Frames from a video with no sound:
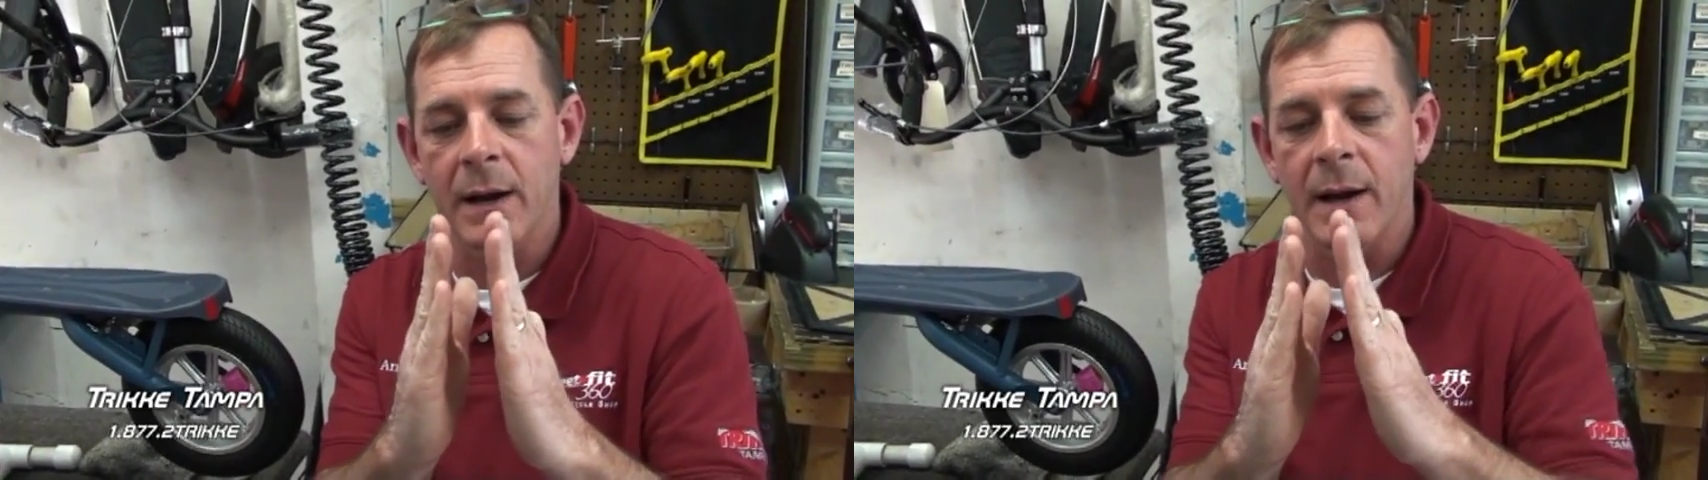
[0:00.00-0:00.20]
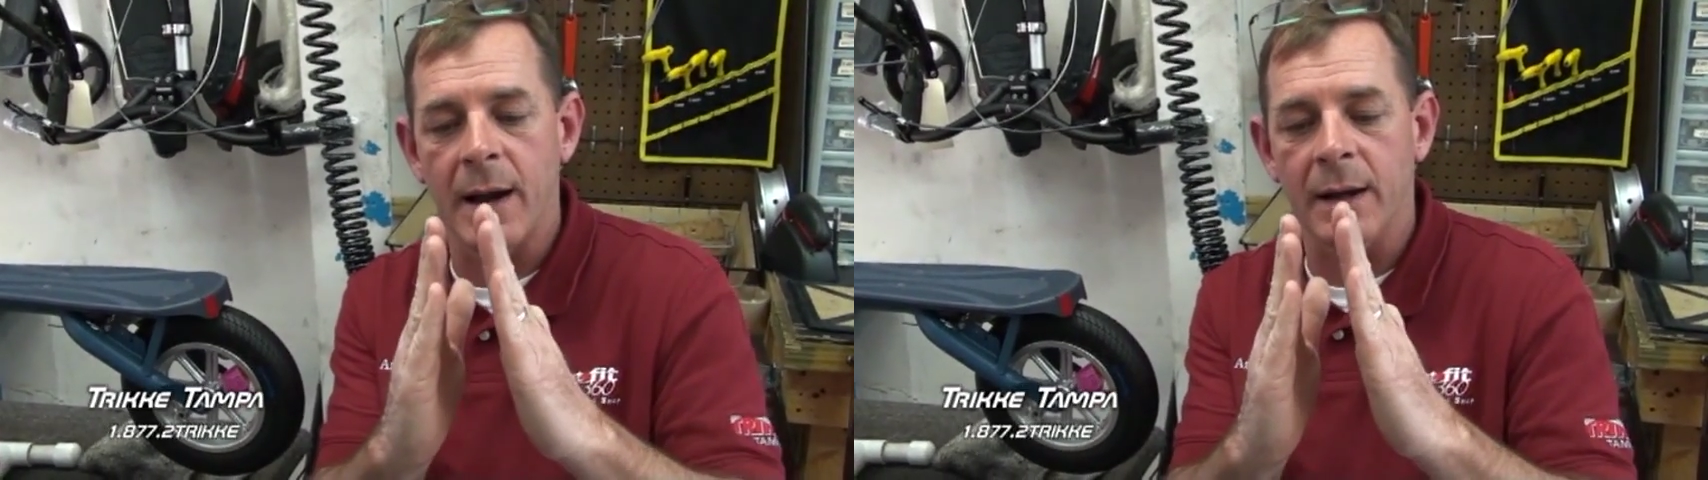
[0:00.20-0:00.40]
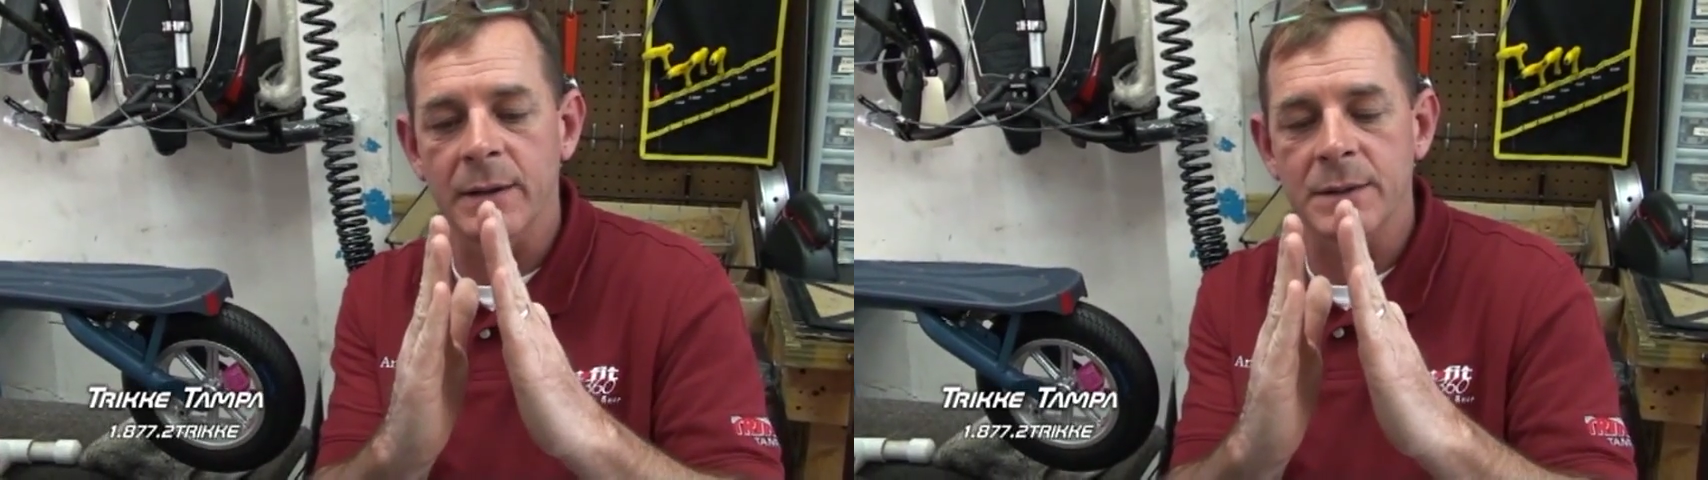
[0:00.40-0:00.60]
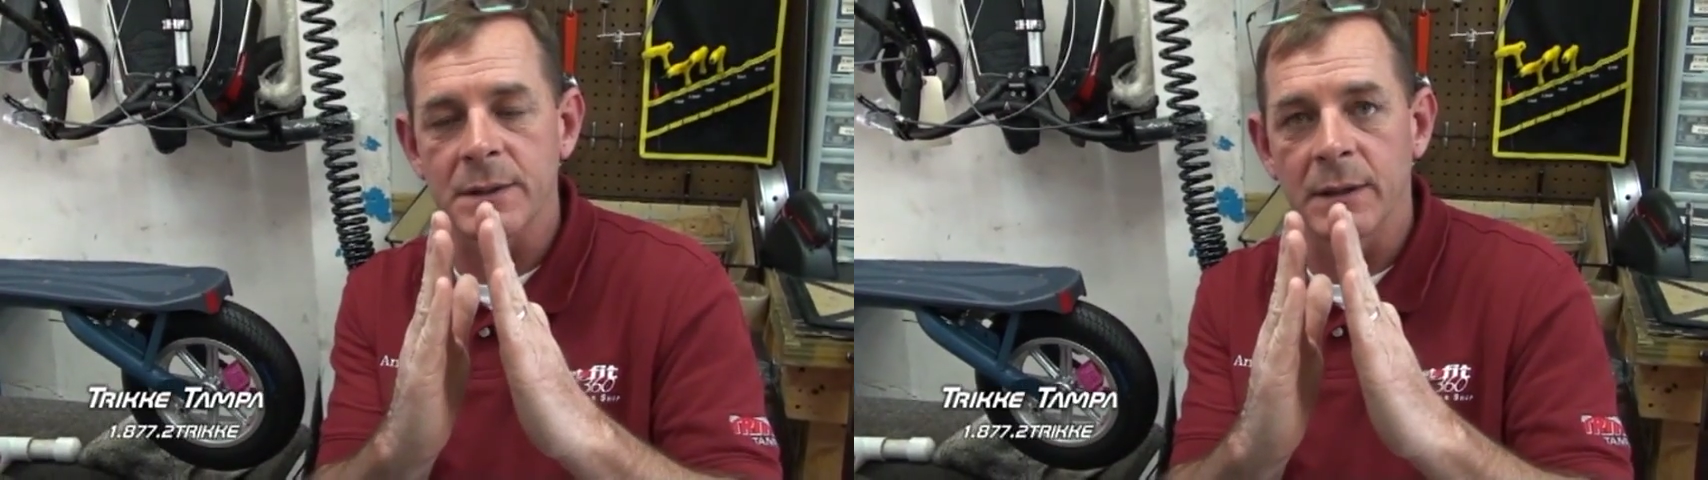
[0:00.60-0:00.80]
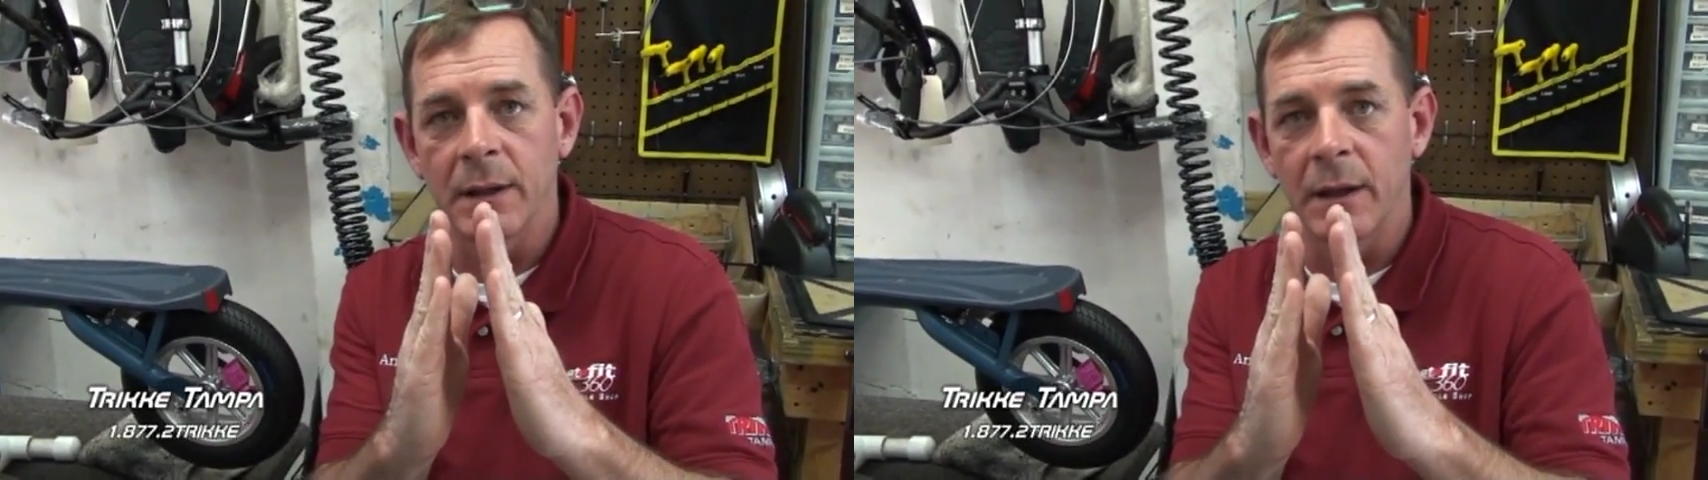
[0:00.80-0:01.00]
cock
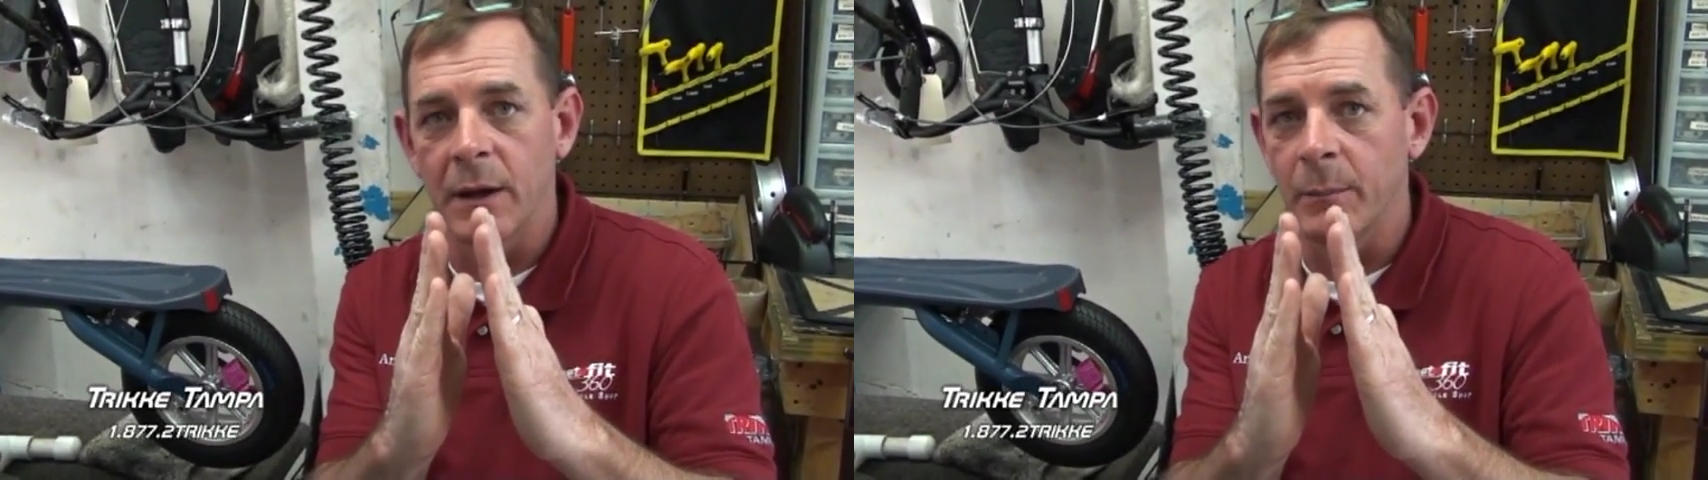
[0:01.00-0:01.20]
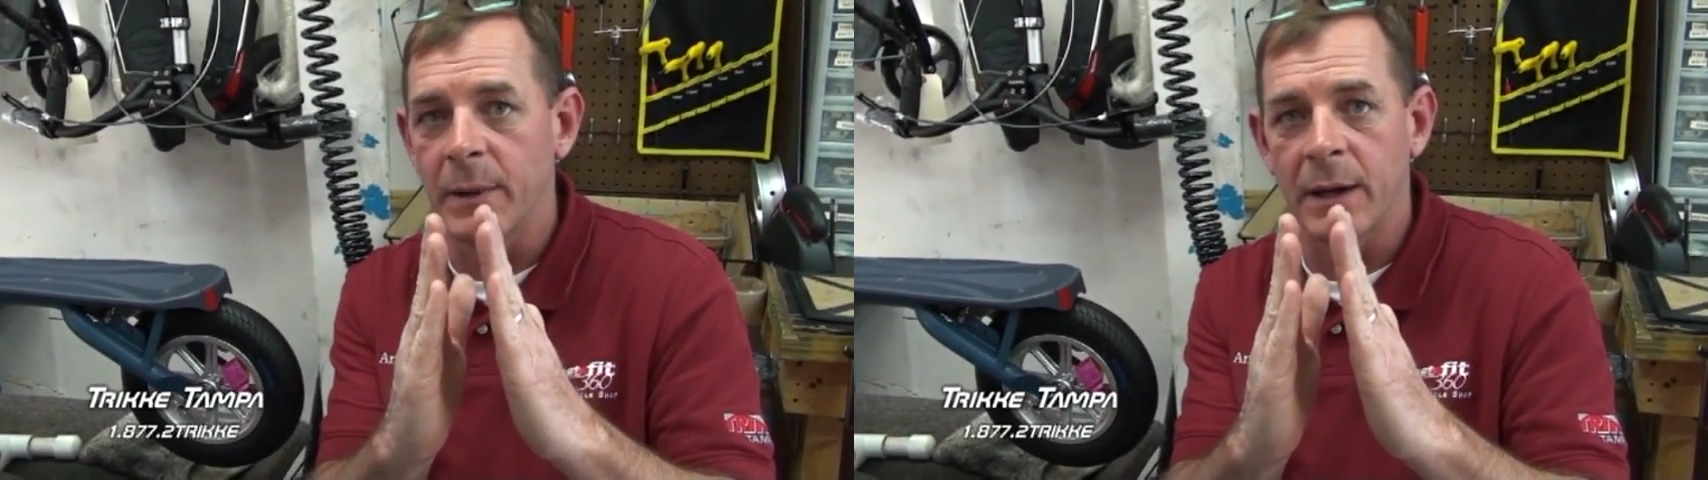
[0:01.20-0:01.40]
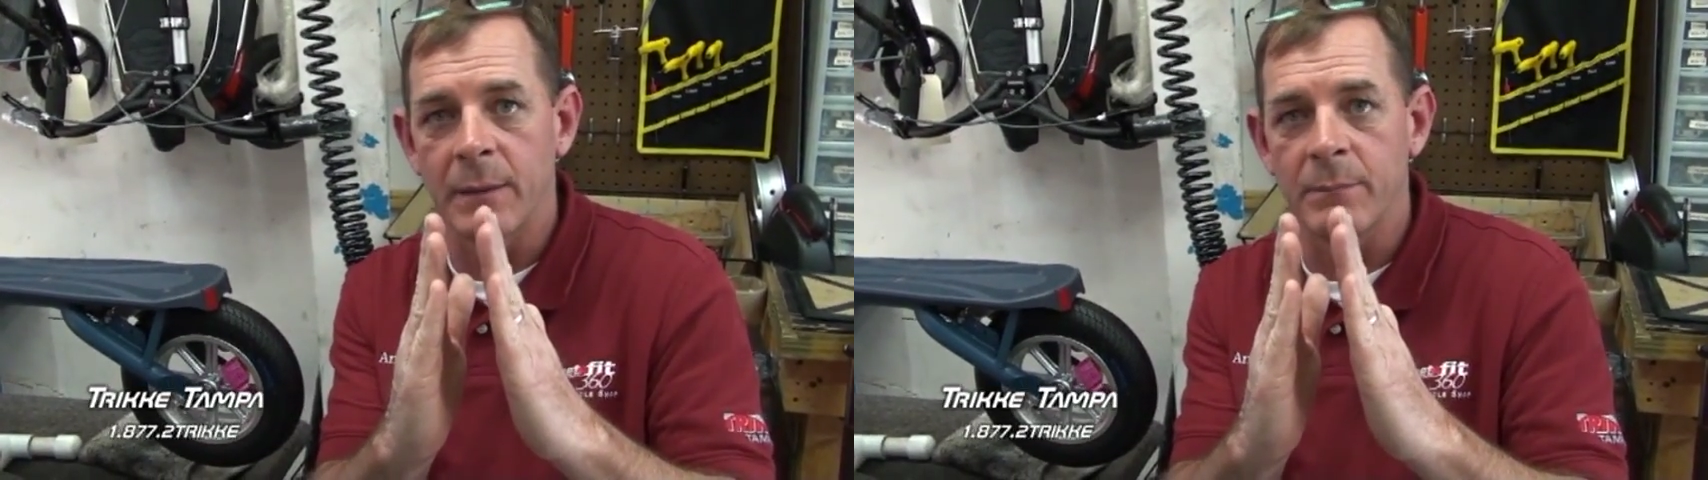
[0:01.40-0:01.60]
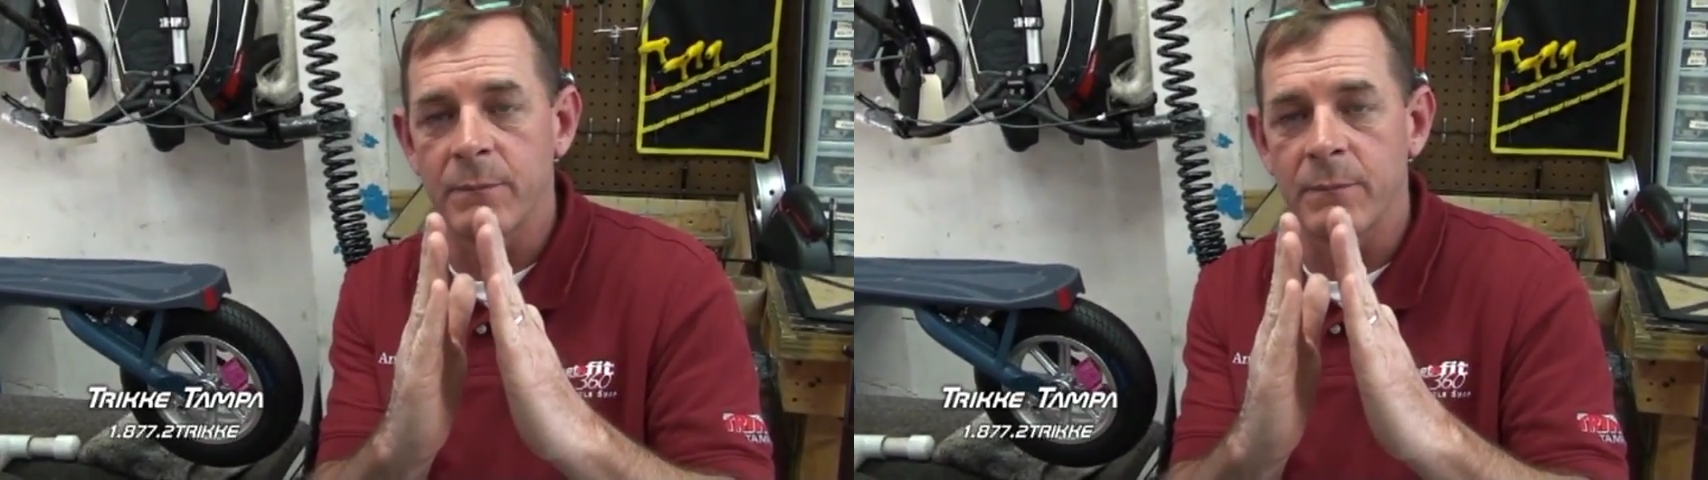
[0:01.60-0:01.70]
just a little bit,